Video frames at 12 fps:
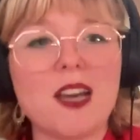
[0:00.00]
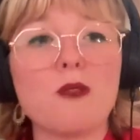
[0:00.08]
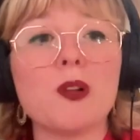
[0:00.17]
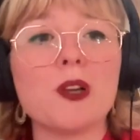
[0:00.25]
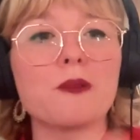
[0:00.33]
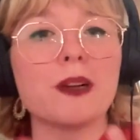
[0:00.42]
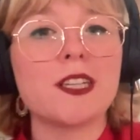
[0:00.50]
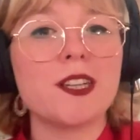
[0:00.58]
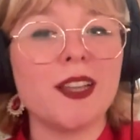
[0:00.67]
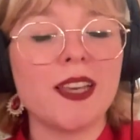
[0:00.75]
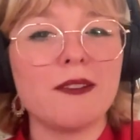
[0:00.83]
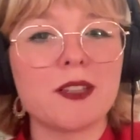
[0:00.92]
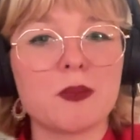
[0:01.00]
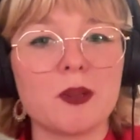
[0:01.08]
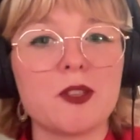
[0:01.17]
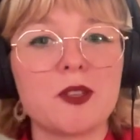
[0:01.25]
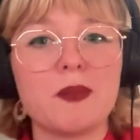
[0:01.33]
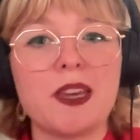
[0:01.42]
Well, originally it was
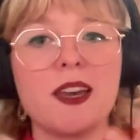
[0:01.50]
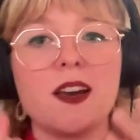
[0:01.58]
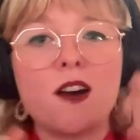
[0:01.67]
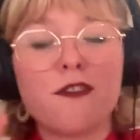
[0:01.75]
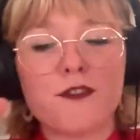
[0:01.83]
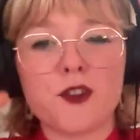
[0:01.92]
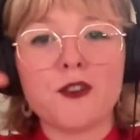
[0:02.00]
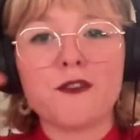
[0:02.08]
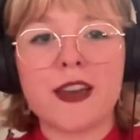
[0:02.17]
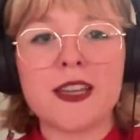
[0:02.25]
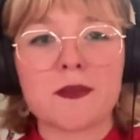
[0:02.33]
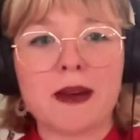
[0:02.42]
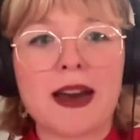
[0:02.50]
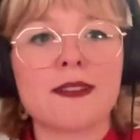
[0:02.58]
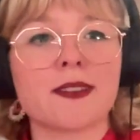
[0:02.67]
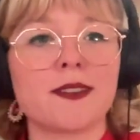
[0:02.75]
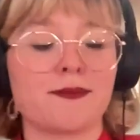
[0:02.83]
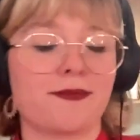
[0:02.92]
supposed to be a full face
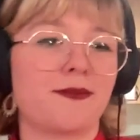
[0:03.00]
mask.